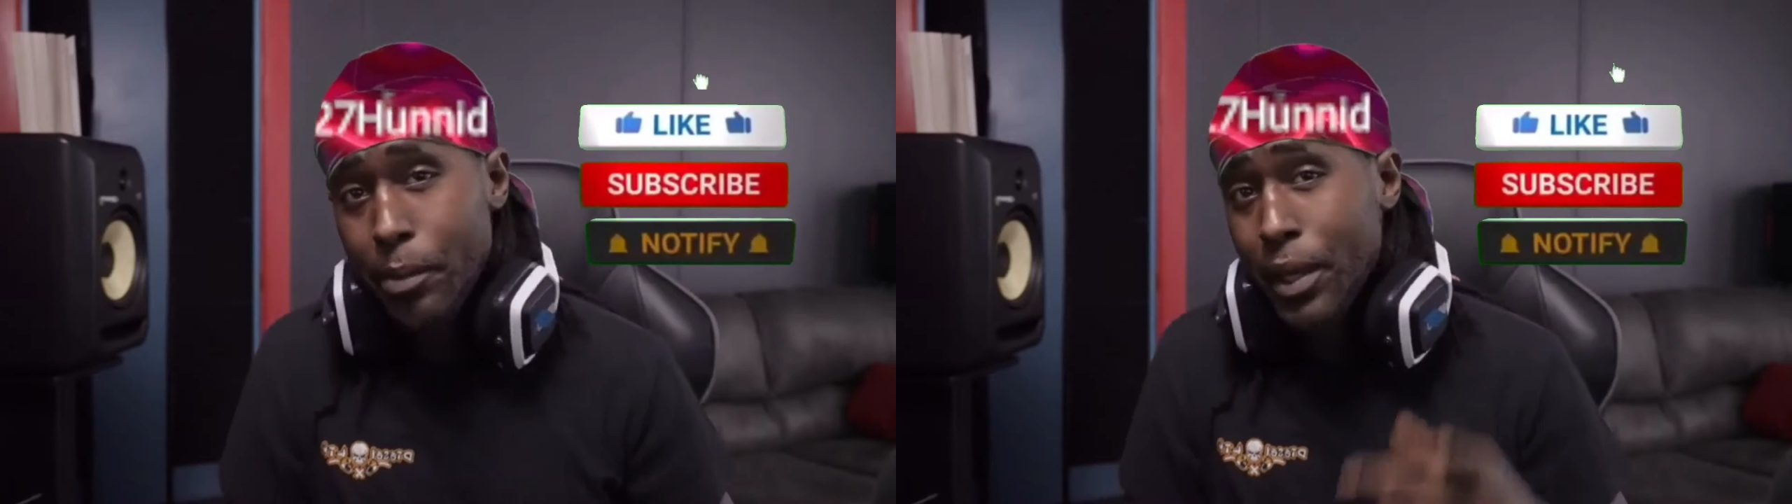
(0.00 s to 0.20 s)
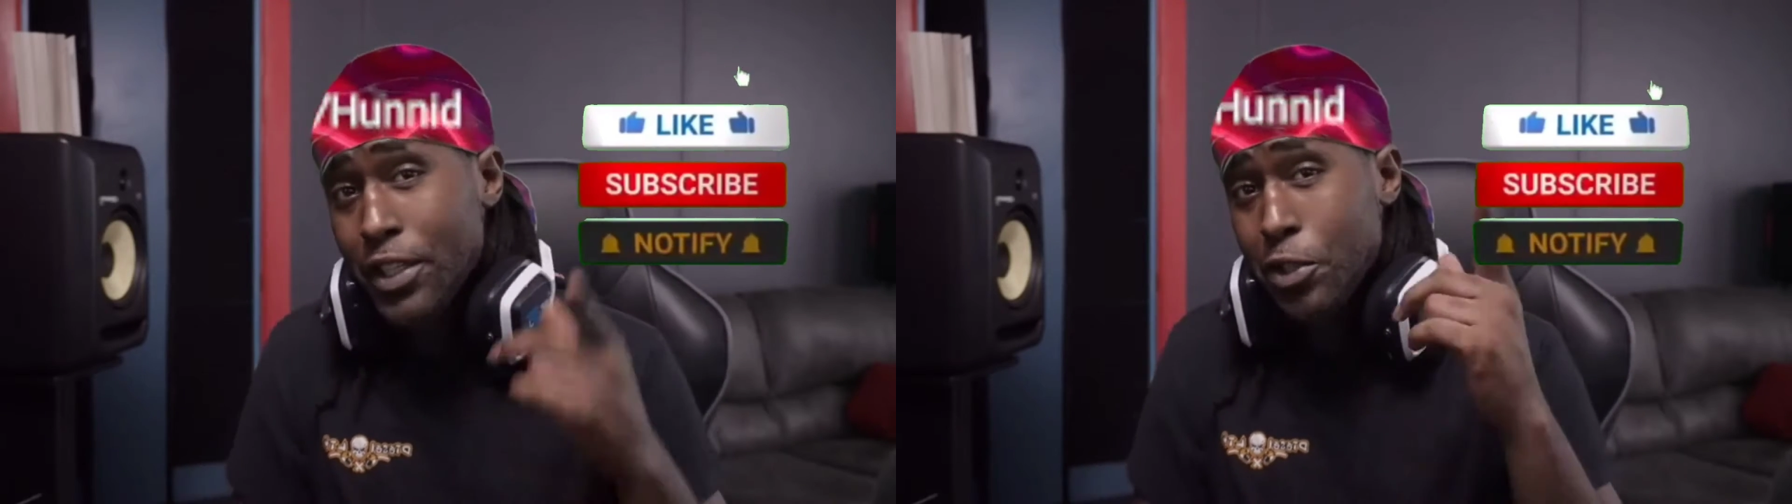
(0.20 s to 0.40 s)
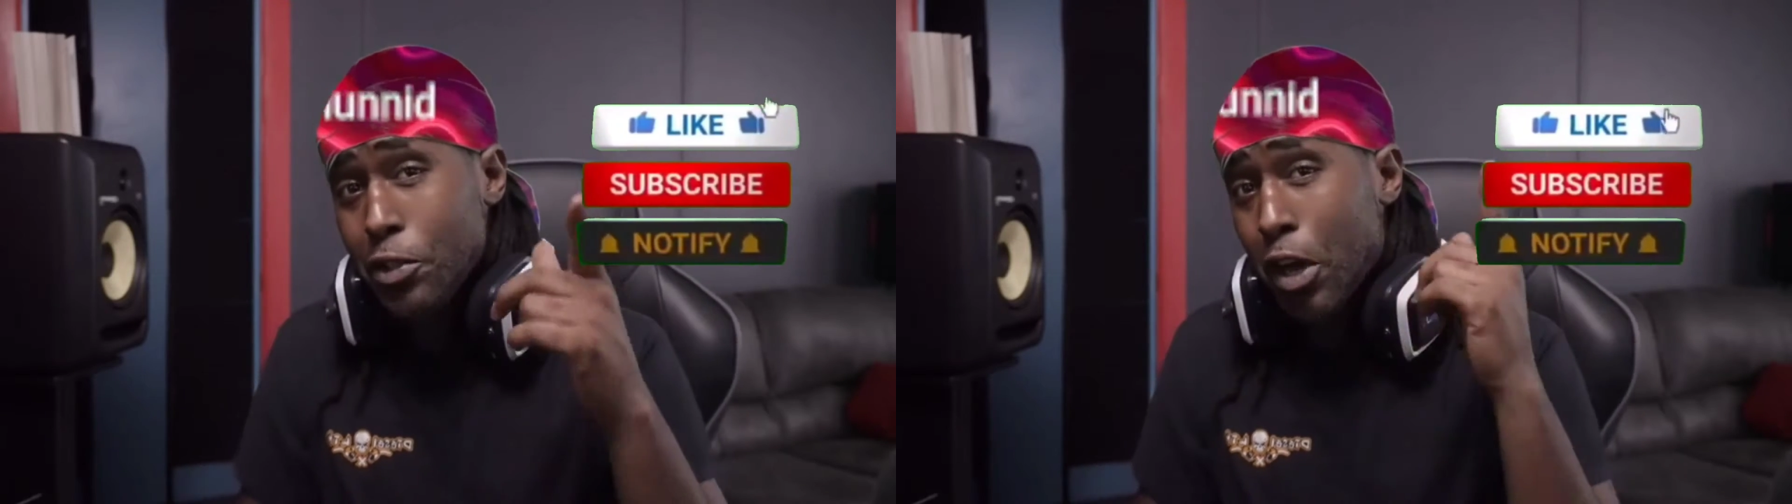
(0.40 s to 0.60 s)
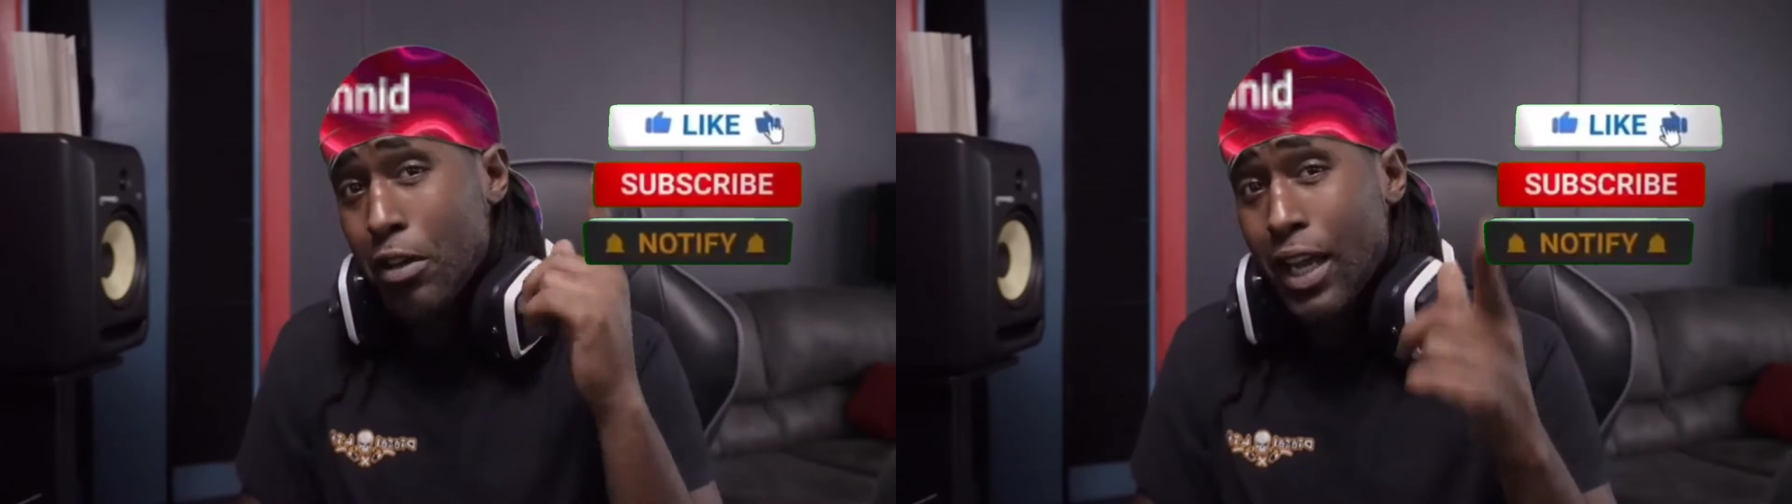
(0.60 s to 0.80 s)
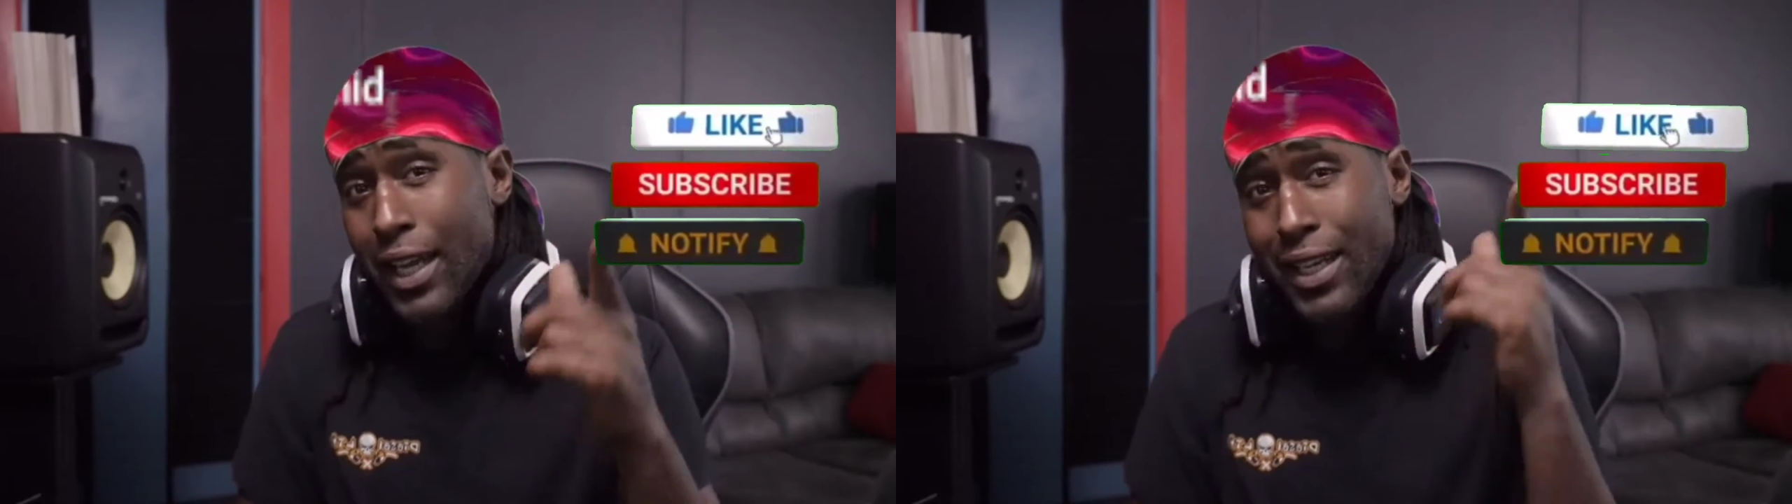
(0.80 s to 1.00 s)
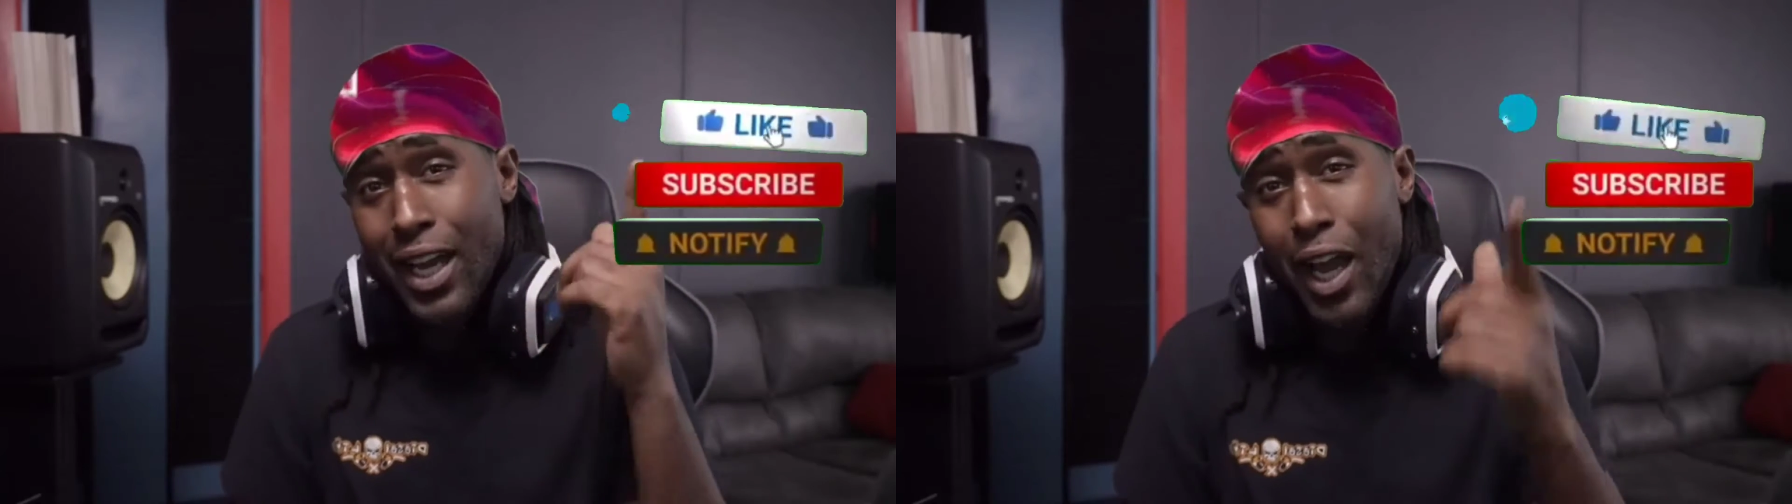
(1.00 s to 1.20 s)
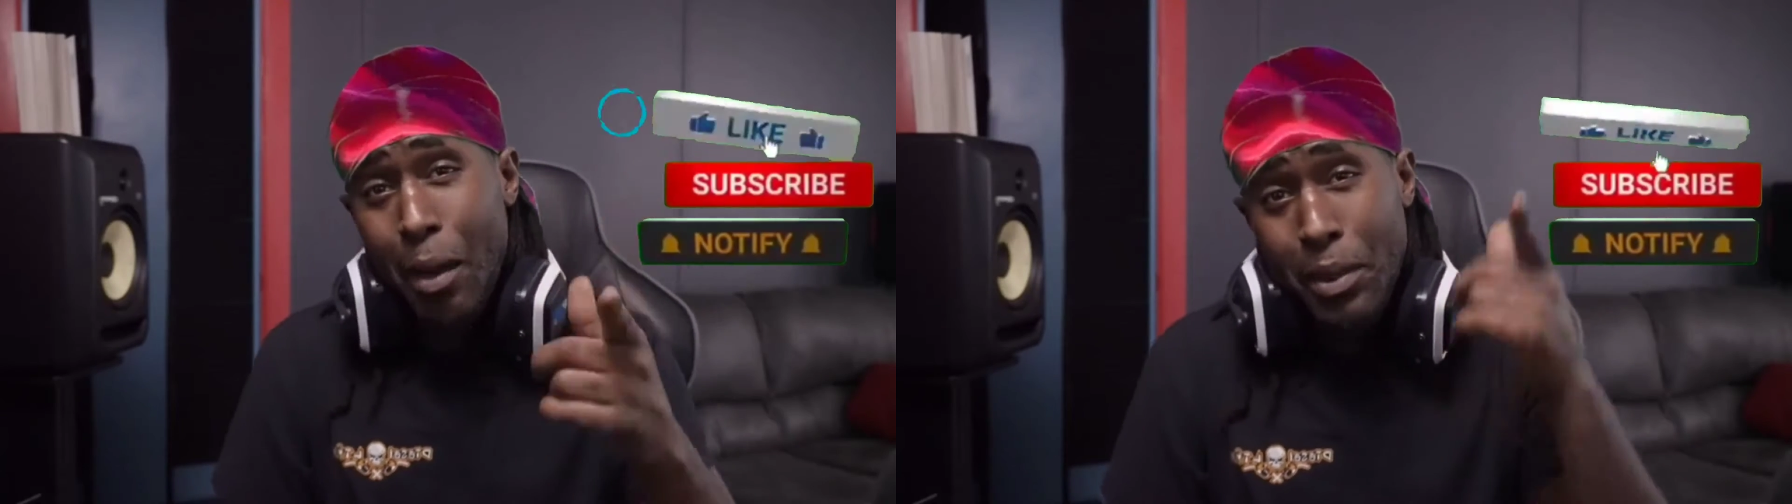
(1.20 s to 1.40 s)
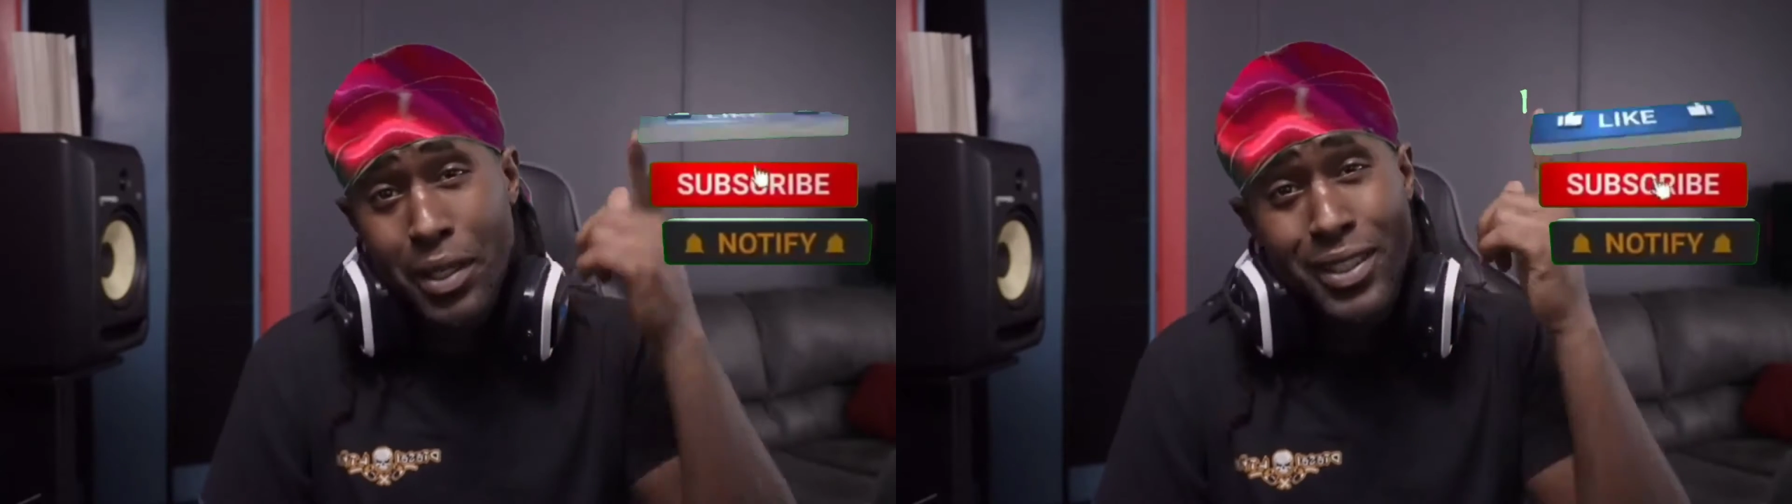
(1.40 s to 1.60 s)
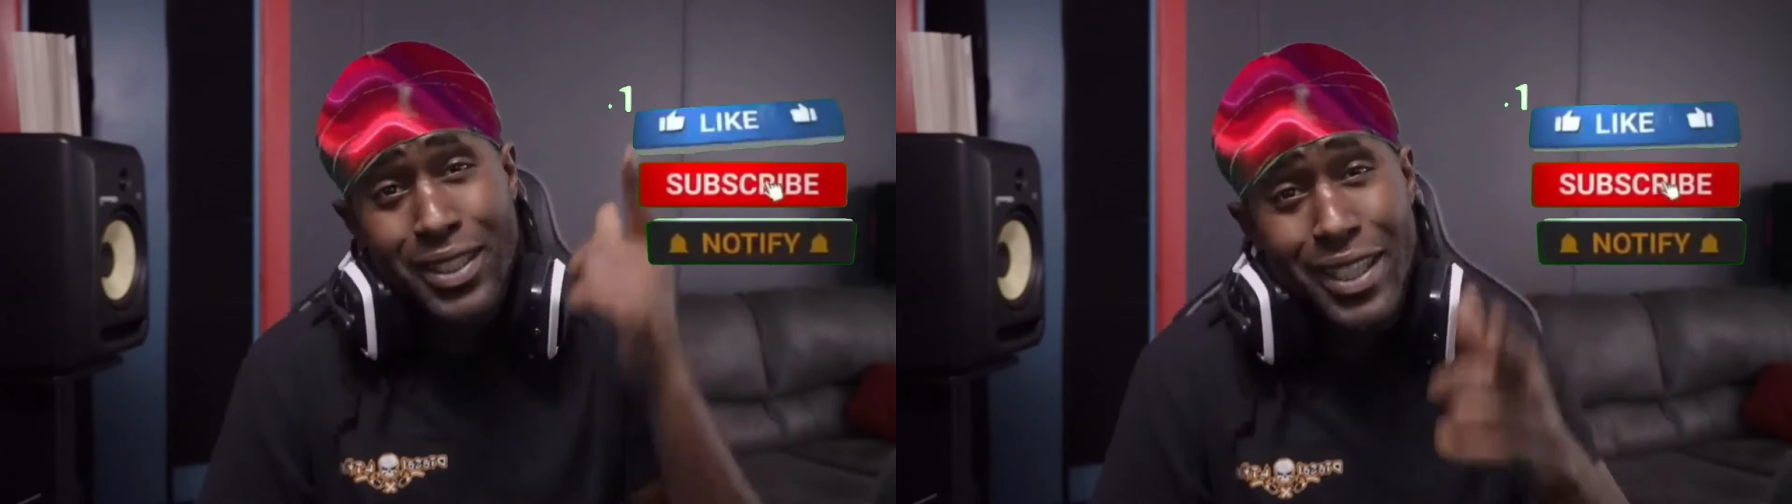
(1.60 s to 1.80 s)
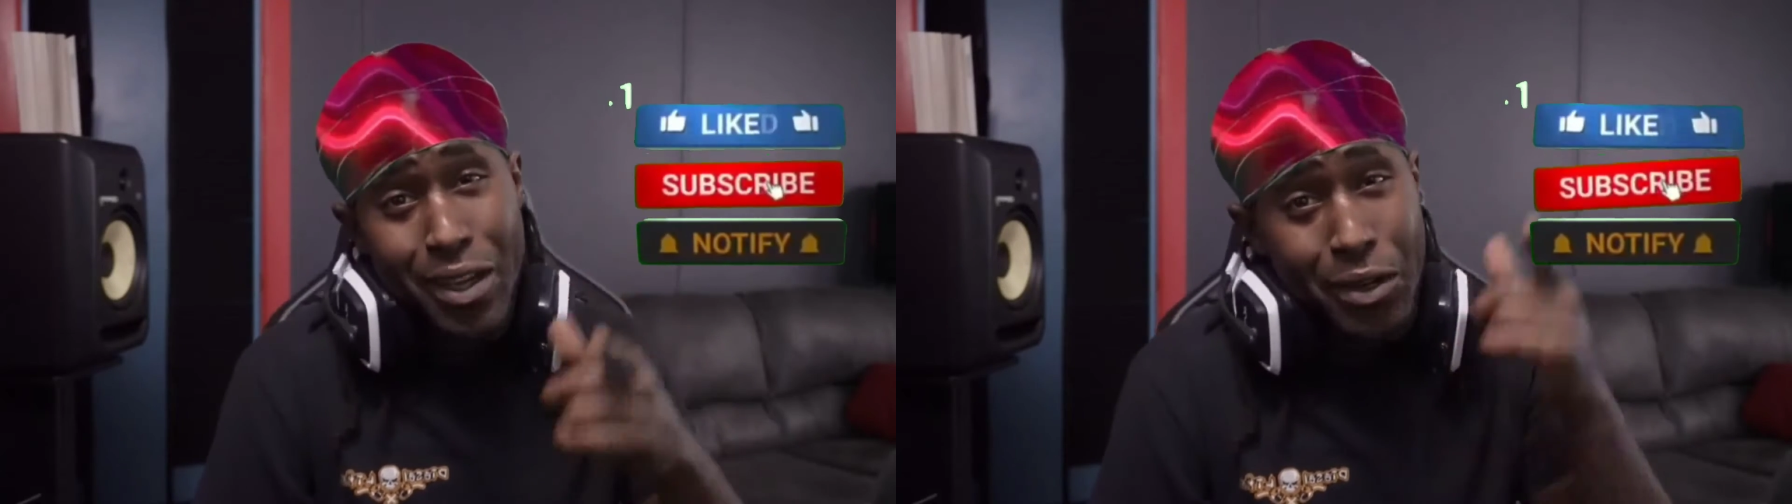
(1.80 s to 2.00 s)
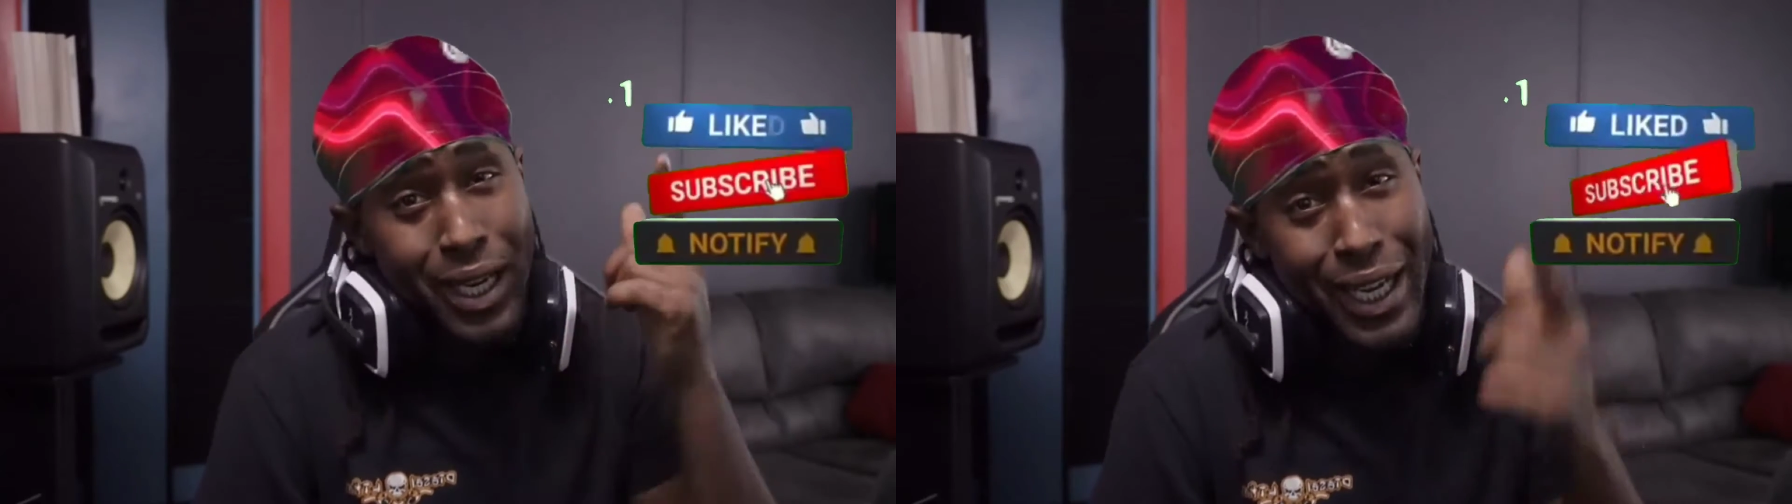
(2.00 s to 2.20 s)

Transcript: make sure y'all like, comment, share,